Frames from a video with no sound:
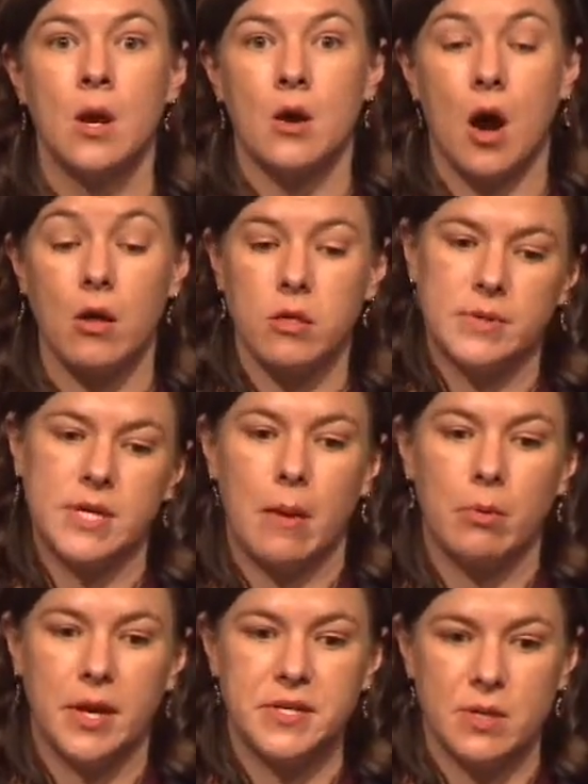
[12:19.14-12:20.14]
all the
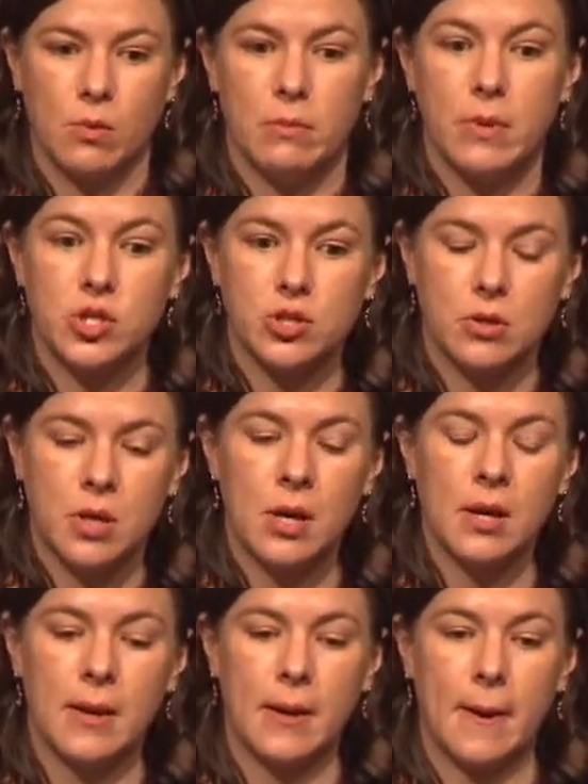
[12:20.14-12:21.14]
metabolites that we measured
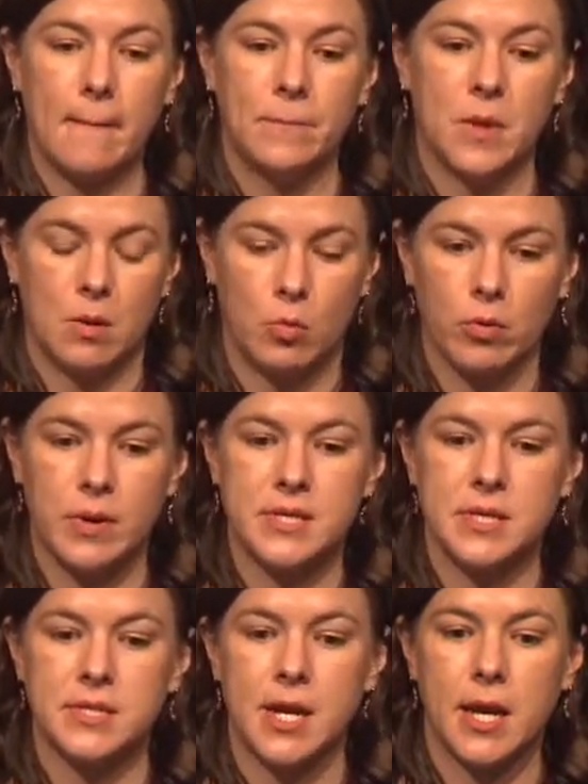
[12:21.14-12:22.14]
in a more
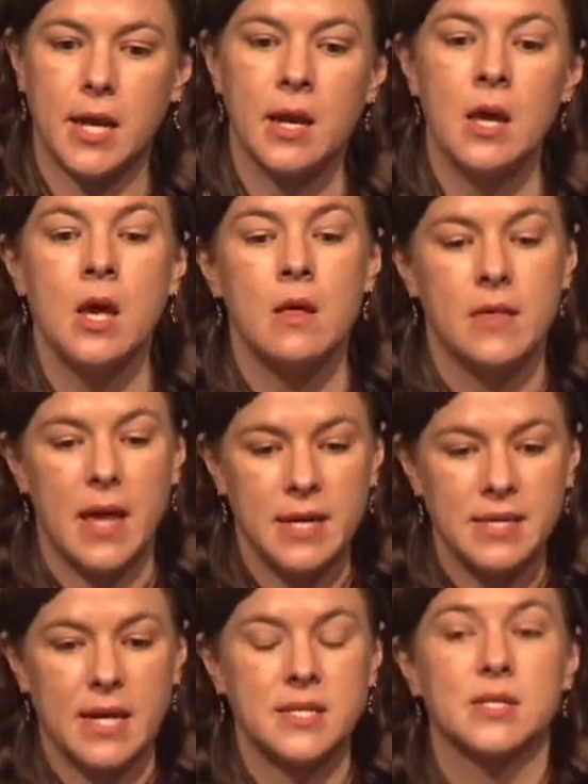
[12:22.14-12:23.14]
recent study. The
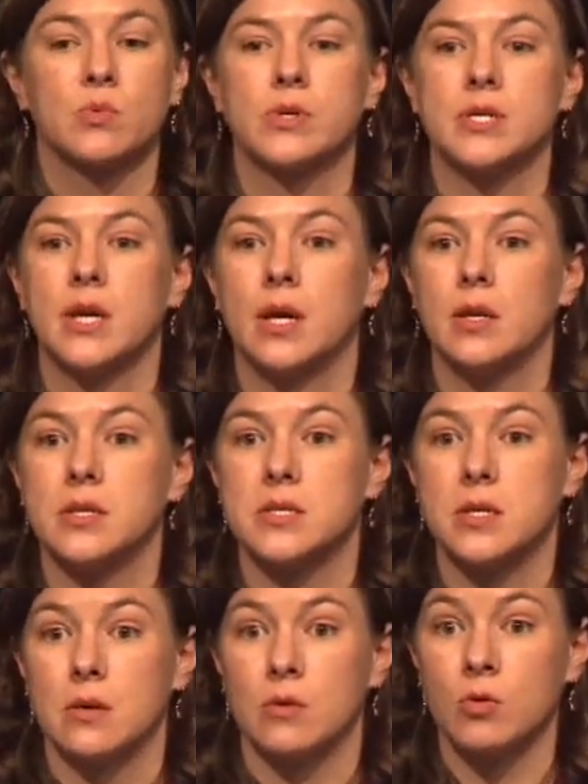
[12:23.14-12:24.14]
x-axis, once again, is
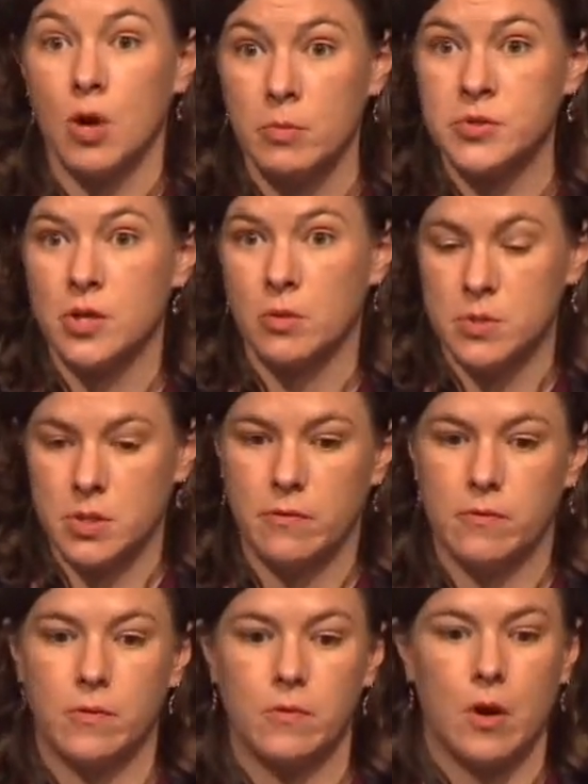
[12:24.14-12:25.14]
the chromosomes
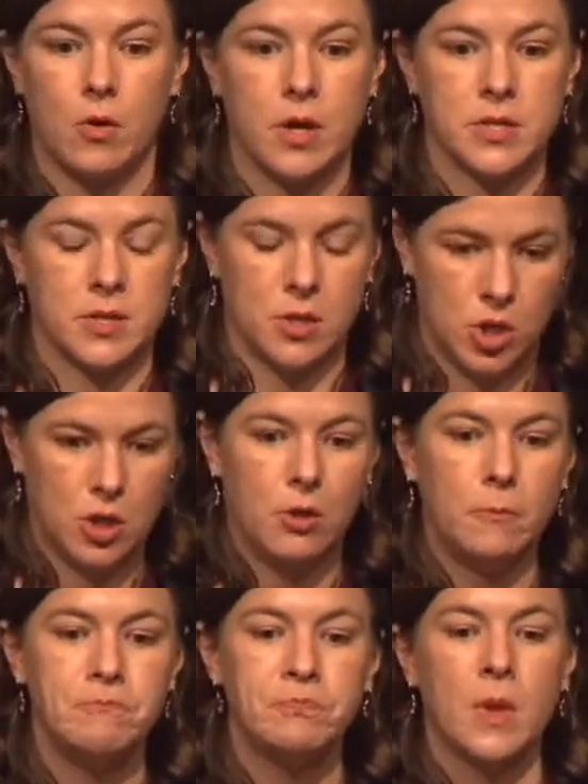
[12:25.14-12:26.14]
across the
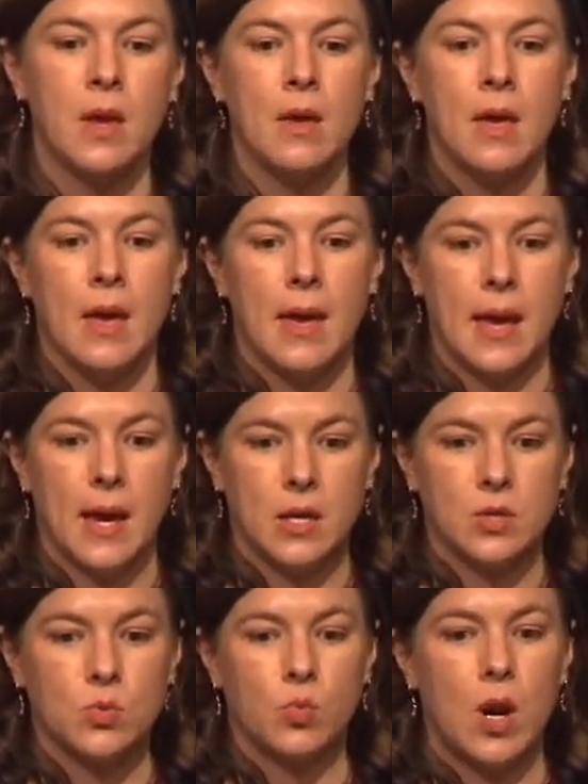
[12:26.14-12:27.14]
genome.
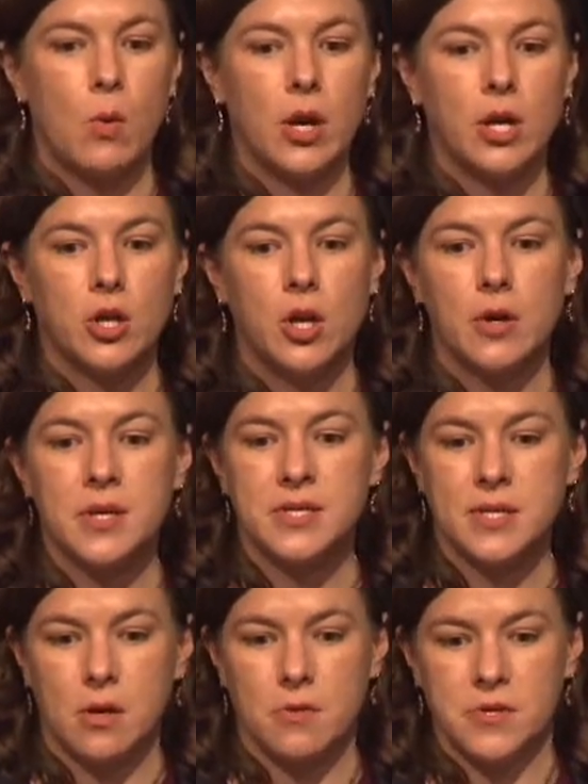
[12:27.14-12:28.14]
And what I want you to
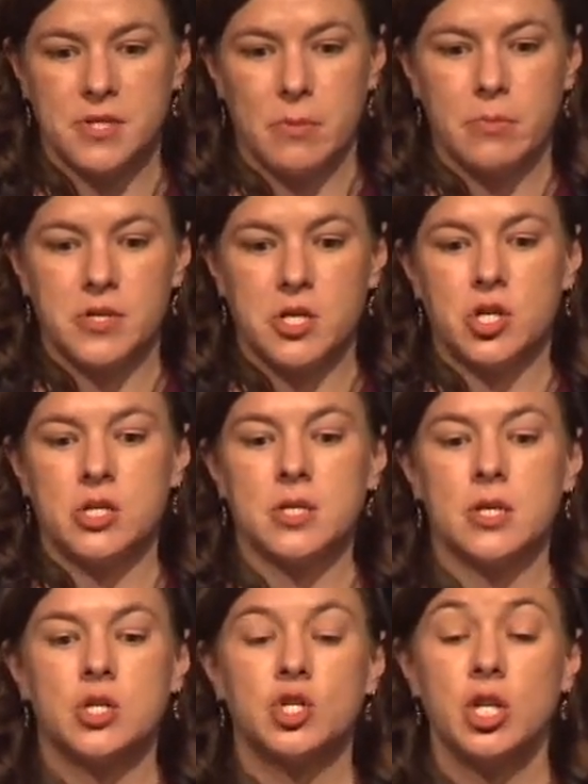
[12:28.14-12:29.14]
notice are there's some positions in
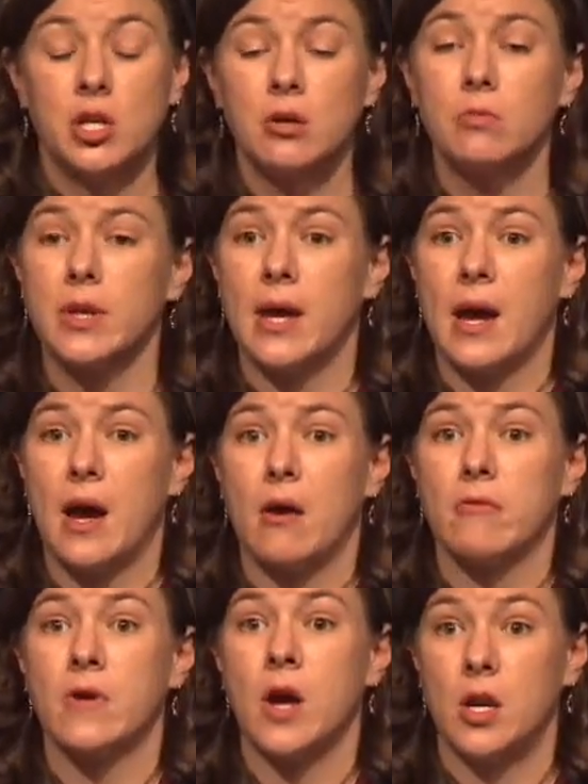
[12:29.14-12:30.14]
the genome that
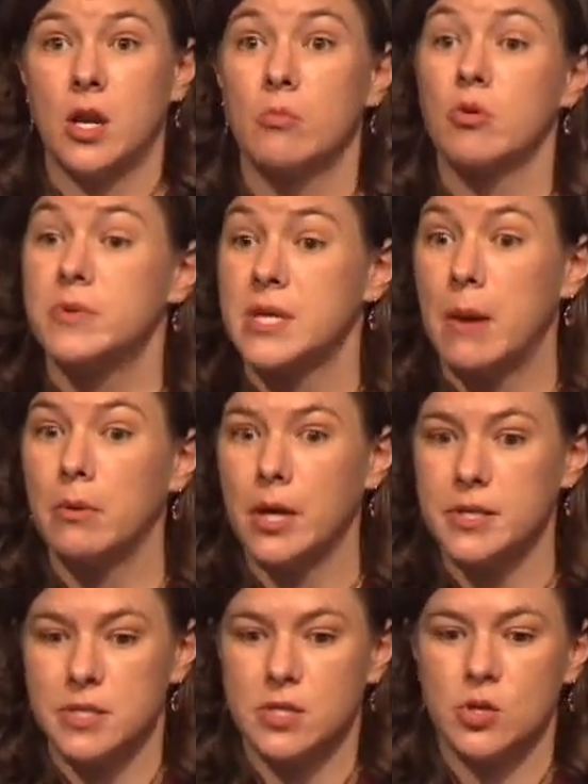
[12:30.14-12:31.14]
have a number of
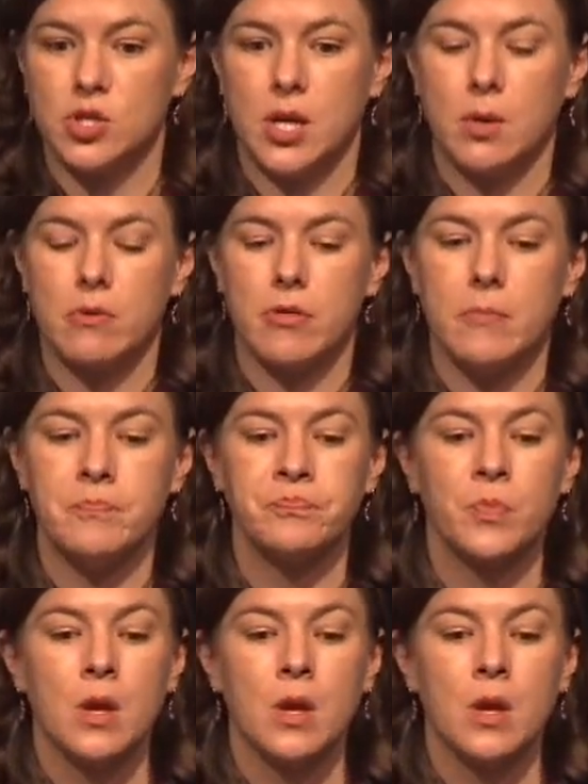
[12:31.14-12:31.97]
metabolites associated with them.